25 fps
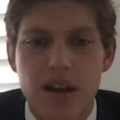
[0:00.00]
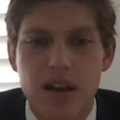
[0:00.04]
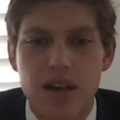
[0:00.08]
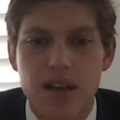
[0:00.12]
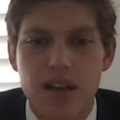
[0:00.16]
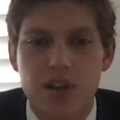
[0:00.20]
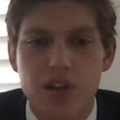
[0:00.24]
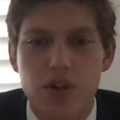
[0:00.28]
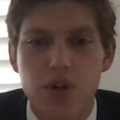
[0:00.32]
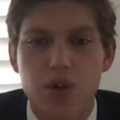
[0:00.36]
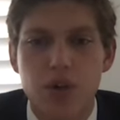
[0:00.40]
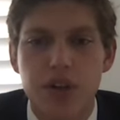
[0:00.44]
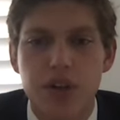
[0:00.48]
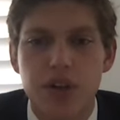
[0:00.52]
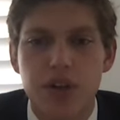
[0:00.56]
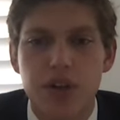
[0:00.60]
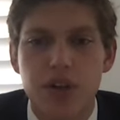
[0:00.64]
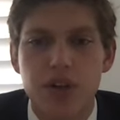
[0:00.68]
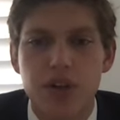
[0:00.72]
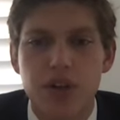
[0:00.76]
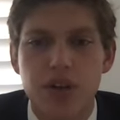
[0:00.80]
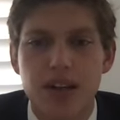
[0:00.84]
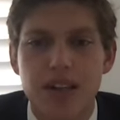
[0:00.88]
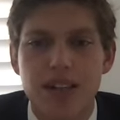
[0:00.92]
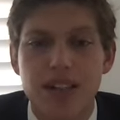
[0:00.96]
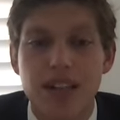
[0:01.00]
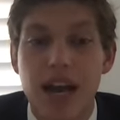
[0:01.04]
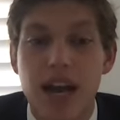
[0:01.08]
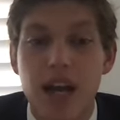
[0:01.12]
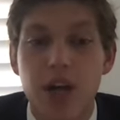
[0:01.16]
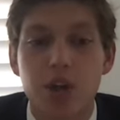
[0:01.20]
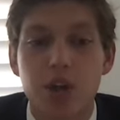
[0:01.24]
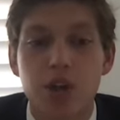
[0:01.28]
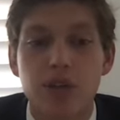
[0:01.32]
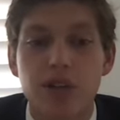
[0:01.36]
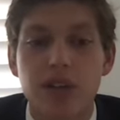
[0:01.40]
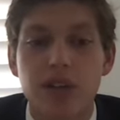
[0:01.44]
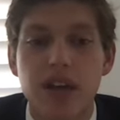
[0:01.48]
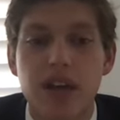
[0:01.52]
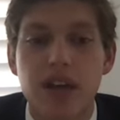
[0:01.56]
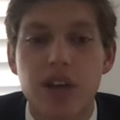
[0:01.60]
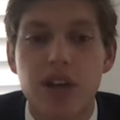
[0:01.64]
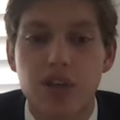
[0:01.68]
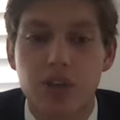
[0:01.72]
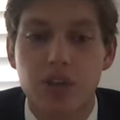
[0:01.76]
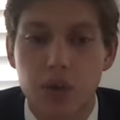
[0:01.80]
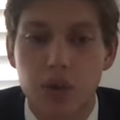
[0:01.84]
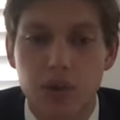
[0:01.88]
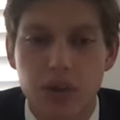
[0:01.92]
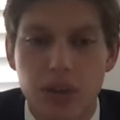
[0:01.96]
This creature is actually an
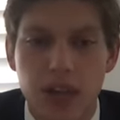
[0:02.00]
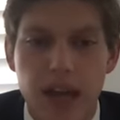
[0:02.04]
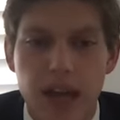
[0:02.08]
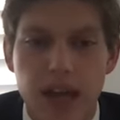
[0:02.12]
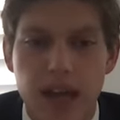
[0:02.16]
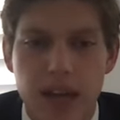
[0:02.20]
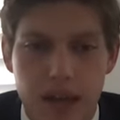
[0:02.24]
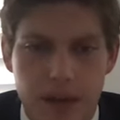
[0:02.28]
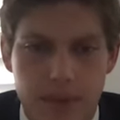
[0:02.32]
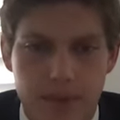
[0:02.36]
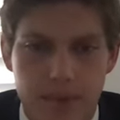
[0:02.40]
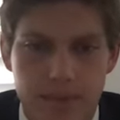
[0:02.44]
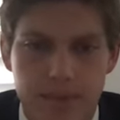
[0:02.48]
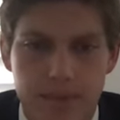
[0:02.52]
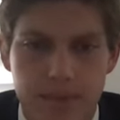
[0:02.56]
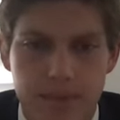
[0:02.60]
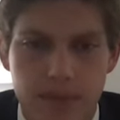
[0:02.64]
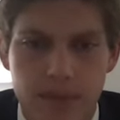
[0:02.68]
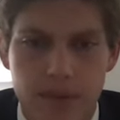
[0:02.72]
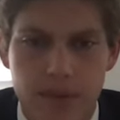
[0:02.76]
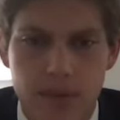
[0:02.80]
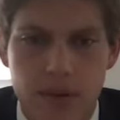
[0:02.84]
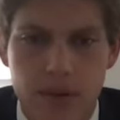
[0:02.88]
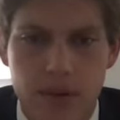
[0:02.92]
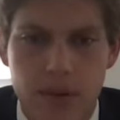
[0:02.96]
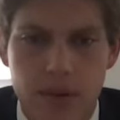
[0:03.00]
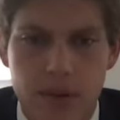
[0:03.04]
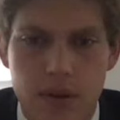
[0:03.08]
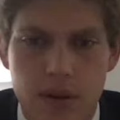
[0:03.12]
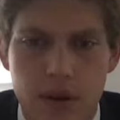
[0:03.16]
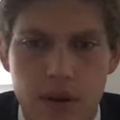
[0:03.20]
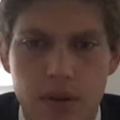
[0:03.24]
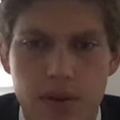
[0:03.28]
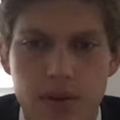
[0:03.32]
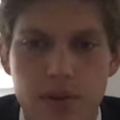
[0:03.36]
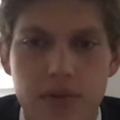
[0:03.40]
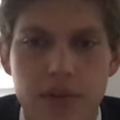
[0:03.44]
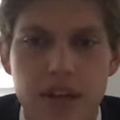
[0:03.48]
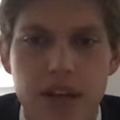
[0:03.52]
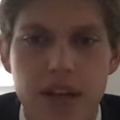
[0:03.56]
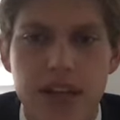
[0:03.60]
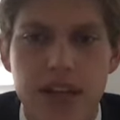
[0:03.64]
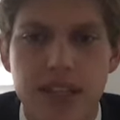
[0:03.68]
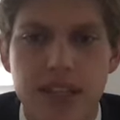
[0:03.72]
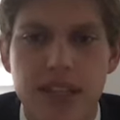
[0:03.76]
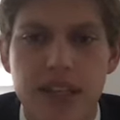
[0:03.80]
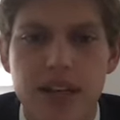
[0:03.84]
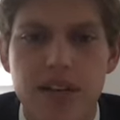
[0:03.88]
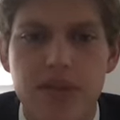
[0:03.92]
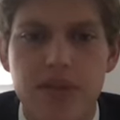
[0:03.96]
adult lion. Although the
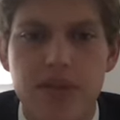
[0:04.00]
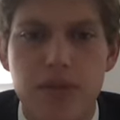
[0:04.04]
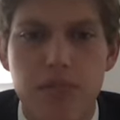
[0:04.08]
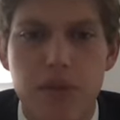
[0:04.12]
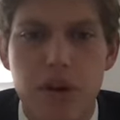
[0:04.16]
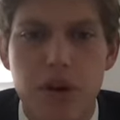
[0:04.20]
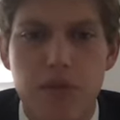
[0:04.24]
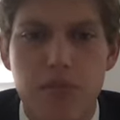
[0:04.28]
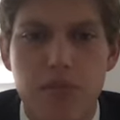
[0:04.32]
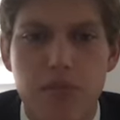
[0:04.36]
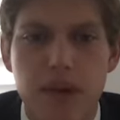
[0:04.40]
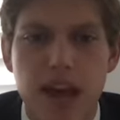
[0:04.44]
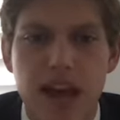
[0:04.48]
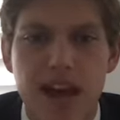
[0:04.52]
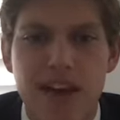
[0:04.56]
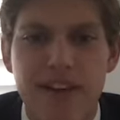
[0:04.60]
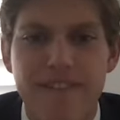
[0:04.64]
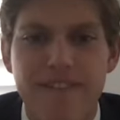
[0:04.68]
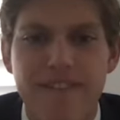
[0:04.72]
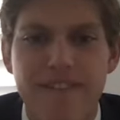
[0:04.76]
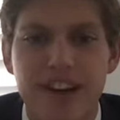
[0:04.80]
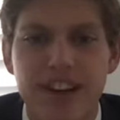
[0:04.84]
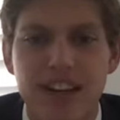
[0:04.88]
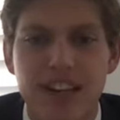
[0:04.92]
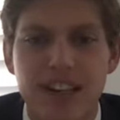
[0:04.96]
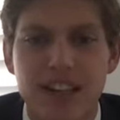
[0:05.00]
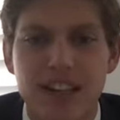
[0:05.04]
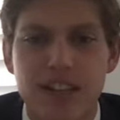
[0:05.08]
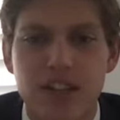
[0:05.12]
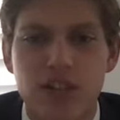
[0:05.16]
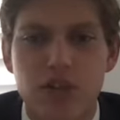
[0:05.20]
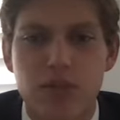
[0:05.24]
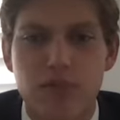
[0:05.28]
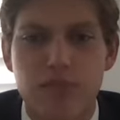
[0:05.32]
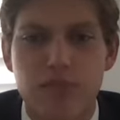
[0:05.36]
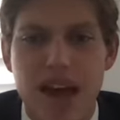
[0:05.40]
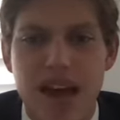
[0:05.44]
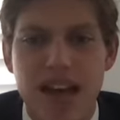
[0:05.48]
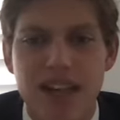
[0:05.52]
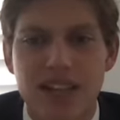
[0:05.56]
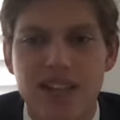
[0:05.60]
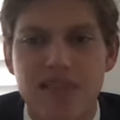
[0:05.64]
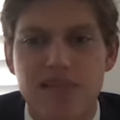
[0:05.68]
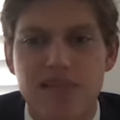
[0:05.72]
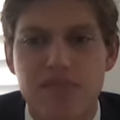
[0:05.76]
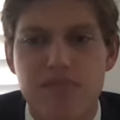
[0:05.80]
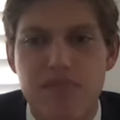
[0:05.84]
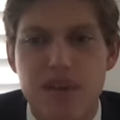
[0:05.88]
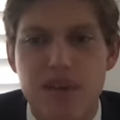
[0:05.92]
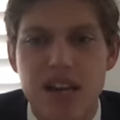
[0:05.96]
idea of a mere man fighting such a
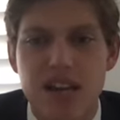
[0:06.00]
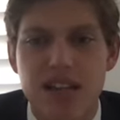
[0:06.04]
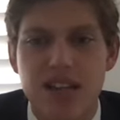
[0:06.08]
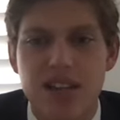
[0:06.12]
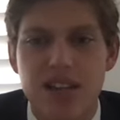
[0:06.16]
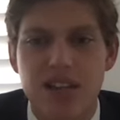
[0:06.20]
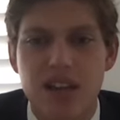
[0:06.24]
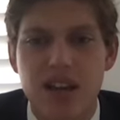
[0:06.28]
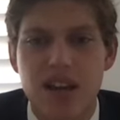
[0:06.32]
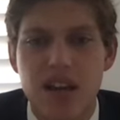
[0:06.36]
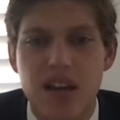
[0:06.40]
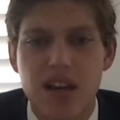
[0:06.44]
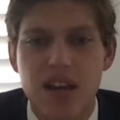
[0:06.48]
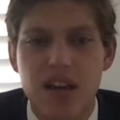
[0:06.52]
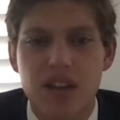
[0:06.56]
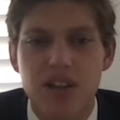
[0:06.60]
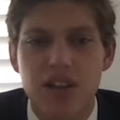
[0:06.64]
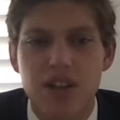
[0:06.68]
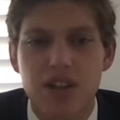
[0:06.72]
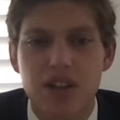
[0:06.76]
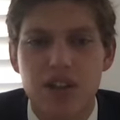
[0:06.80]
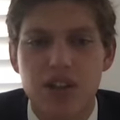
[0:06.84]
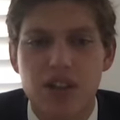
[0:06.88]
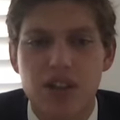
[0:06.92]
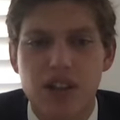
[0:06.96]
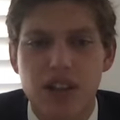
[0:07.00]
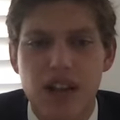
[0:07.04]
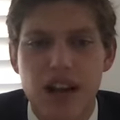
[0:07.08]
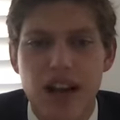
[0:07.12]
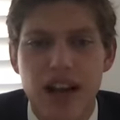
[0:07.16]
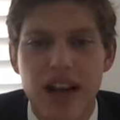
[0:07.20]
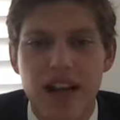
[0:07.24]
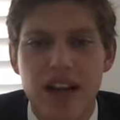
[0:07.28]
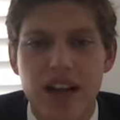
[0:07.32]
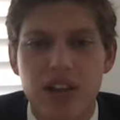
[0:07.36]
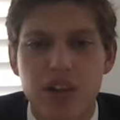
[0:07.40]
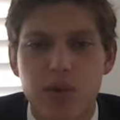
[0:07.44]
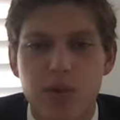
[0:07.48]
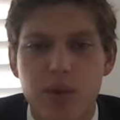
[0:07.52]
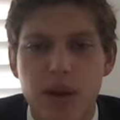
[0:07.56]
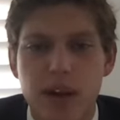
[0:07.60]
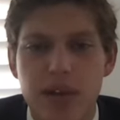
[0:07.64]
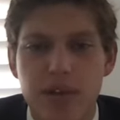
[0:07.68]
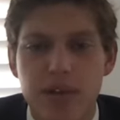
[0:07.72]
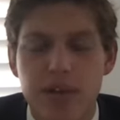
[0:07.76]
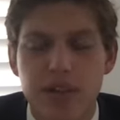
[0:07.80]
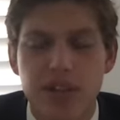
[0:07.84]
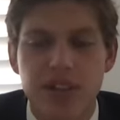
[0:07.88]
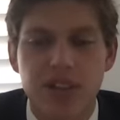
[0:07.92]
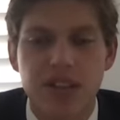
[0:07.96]
massive beast, such as a lion, is
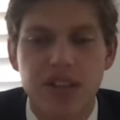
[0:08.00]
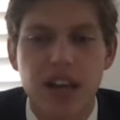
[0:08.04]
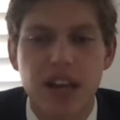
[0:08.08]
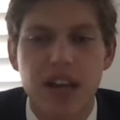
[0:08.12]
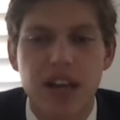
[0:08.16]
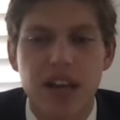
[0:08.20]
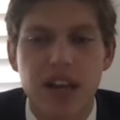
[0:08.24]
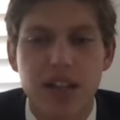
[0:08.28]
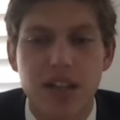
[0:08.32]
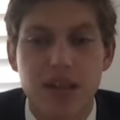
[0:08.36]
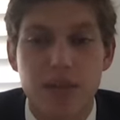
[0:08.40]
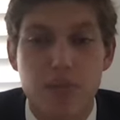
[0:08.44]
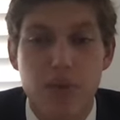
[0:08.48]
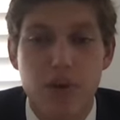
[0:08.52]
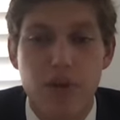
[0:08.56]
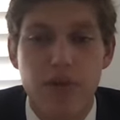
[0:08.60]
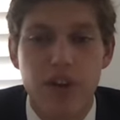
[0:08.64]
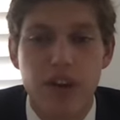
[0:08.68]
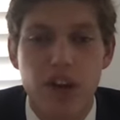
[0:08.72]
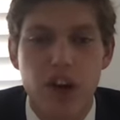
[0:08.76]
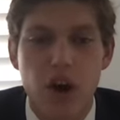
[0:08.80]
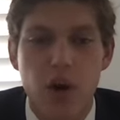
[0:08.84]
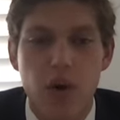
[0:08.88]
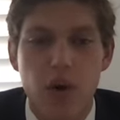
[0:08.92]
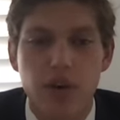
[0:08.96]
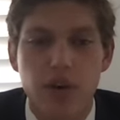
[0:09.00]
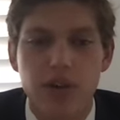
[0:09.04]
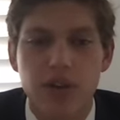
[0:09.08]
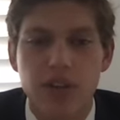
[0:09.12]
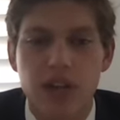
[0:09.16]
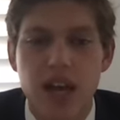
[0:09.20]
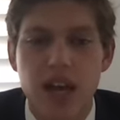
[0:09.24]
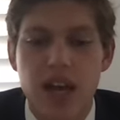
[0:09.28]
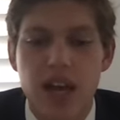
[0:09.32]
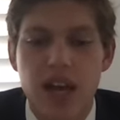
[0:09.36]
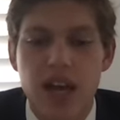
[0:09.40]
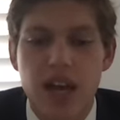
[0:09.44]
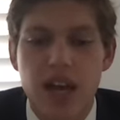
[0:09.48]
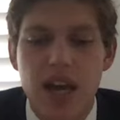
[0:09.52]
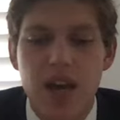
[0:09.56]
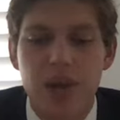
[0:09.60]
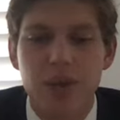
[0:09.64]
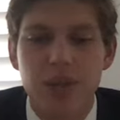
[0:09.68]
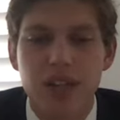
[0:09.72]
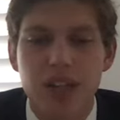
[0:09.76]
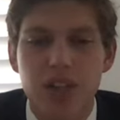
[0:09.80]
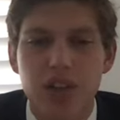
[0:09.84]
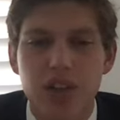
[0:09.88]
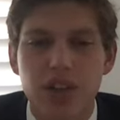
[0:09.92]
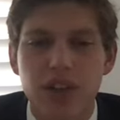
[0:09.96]
rather exciting to moviegoers,
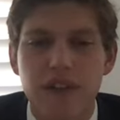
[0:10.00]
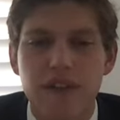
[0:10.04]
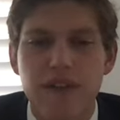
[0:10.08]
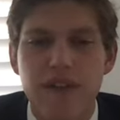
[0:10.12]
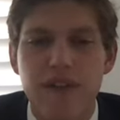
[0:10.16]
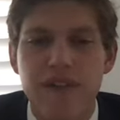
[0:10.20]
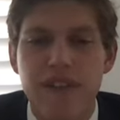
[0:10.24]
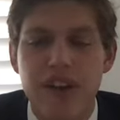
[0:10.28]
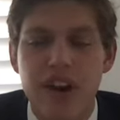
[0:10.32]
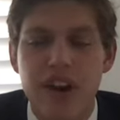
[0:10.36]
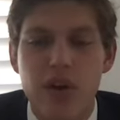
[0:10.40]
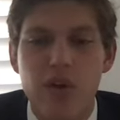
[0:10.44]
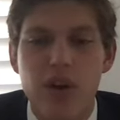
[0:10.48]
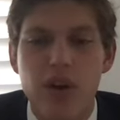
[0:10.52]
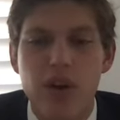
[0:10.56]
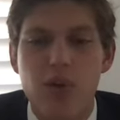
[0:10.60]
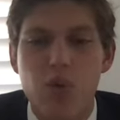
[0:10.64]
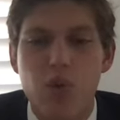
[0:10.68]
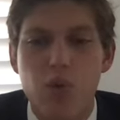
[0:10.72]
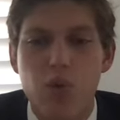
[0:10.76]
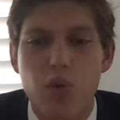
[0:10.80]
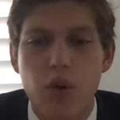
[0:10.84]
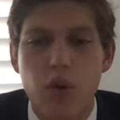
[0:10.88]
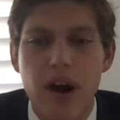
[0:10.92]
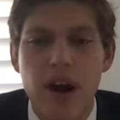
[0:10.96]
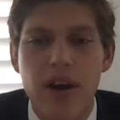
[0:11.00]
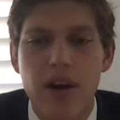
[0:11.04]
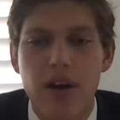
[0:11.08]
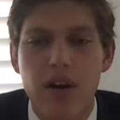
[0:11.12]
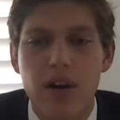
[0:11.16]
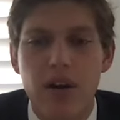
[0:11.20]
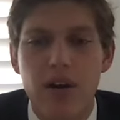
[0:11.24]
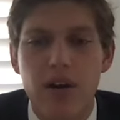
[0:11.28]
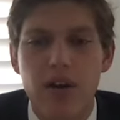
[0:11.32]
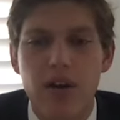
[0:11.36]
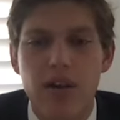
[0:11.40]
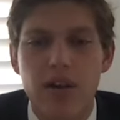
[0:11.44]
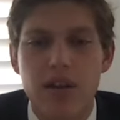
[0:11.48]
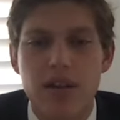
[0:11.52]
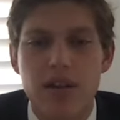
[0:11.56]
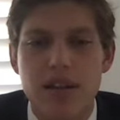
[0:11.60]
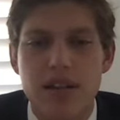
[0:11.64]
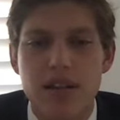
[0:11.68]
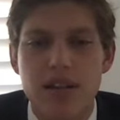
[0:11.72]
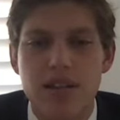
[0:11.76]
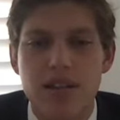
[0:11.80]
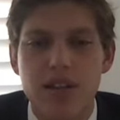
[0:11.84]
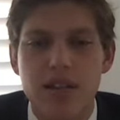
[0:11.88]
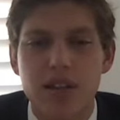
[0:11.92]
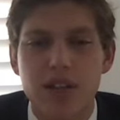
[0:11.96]
it's actually very rare
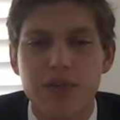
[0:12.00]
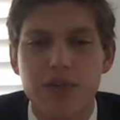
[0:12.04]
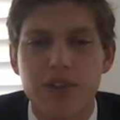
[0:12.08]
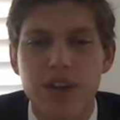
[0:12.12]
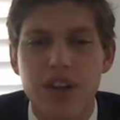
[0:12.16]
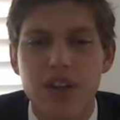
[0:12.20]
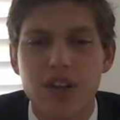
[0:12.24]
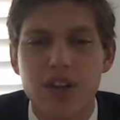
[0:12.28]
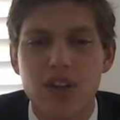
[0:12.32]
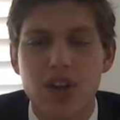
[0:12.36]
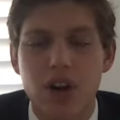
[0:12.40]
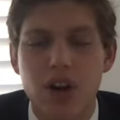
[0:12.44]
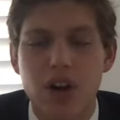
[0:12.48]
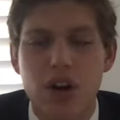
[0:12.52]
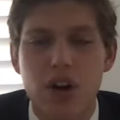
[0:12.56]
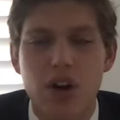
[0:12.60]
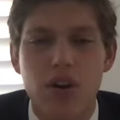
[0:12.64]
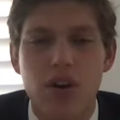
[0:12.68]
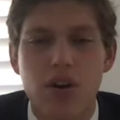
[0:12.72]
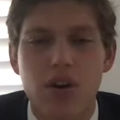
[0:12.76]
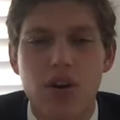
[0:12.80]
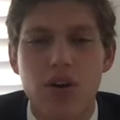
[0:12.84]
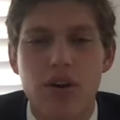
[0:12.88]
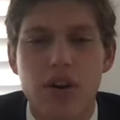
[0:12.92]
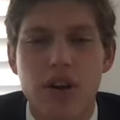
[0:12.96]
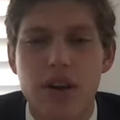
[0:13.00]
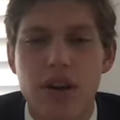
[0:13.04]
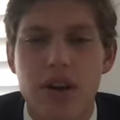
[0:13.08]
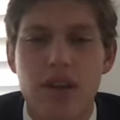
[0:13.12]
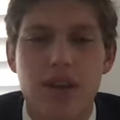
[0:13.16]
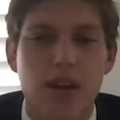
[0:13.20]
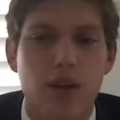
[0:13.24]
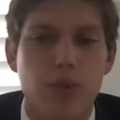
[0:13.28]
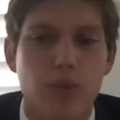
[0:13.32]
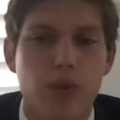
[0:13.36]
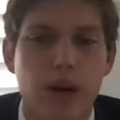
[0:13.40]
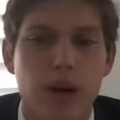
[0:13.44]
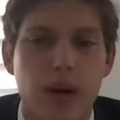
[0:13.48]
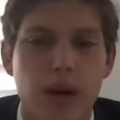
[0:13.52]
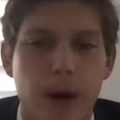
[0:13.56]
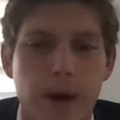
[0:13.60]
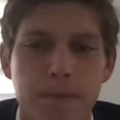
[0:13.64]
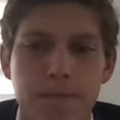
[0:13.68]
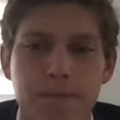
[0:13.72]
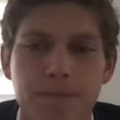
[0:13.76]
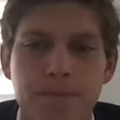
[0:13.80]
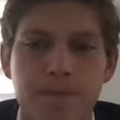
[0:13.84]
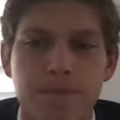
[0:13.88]
that such events occurred in the arena.